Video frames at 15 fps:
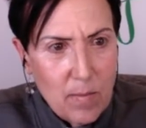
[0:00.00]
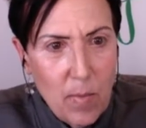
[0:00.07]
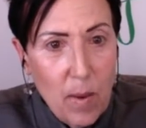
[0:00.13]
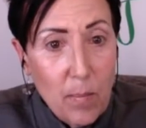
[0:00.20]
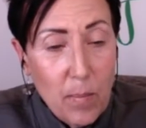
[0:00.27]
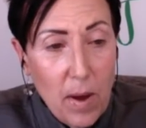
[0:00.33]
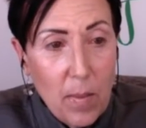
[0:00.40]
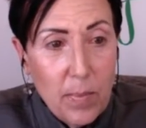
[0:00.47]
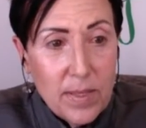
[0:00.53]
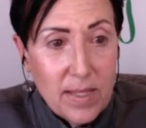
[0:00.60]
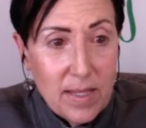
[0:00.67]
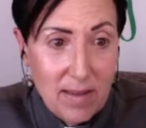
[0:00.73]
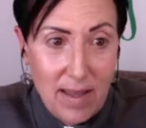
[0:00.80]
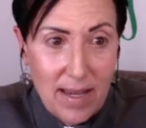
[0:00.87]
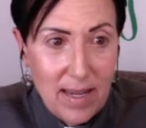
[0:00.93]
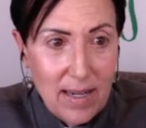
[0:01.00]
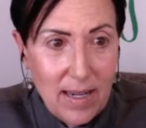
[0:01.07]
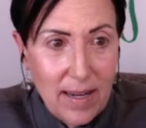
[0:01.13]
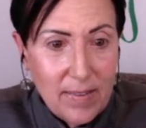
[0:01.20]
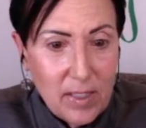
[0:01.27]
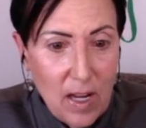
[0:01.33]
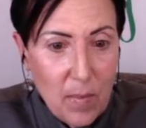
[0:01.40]
up until I got a
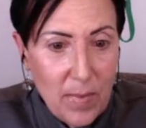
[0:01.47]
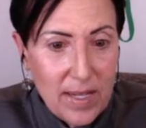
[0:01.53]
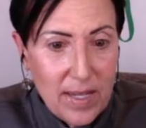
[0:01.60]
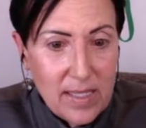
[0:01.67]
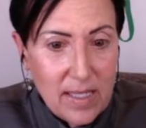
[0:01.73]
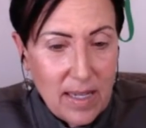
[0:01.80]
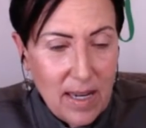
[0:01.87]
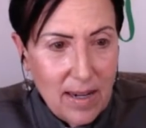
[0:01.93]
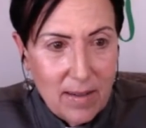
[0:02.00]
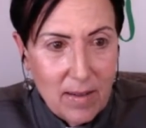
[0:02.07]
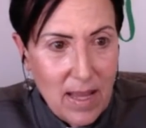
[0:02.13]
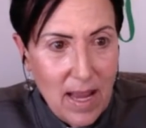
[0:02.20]
lifestyle medicine doctor,